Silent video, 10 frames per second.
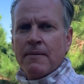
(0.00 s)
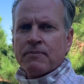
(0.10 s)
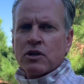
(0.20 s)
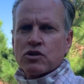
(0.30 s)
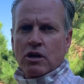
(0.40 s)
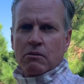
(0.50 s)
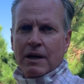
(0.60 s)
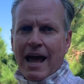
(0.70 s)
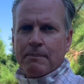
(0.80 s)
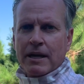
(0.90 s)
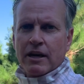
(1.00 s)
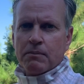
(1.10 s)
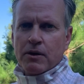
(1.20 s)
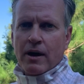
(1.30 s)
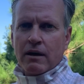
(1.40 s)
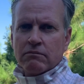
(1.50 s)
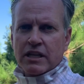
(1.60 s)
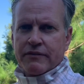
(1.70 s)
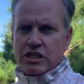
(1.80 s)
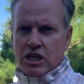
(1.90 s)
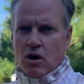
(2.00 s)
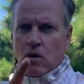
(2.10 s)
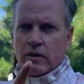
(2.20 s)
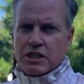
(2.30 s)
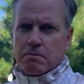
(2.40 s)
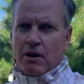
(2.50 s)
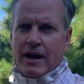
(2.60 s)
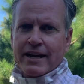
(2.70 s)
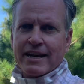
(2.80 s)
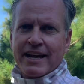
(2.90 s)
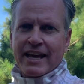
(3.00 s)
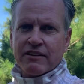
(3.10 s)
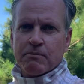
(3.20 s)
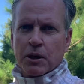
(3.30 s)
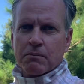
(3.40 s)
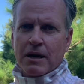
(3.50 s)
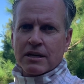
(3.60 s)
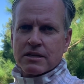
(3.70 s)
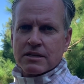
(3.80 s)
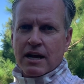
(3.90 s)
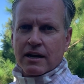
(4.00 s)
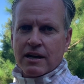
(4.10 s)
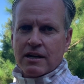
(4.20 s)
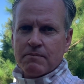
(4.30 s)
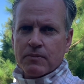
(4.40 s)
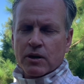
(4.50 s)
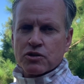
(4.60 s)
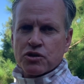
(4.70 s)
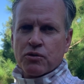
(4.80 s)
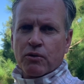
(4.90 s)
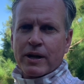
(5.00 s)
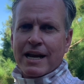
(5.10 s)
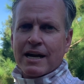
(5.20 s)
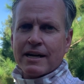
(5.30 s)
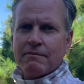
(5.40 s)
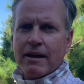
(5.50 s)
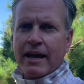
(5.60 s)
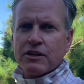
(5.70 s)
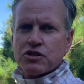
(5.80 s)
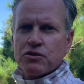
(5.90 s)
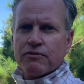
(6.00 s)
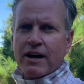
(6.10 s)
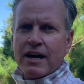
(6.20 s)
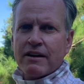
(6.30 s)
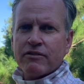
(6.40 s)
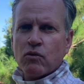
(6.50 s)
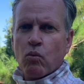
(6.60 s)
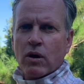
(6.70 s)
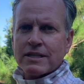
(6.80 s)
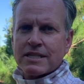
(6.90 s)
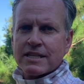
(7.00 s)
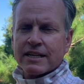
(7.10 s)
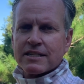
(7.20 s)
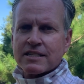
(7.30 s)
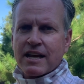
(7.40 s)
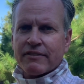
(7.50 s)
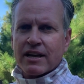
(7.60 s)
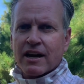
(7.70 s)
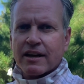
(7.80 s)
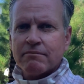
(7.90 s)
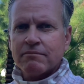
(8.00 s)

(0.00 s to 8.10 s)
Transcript: So, but happy to help you out. Give us a call. It's Brian at nativebirdboxes.com or 239-825-1679.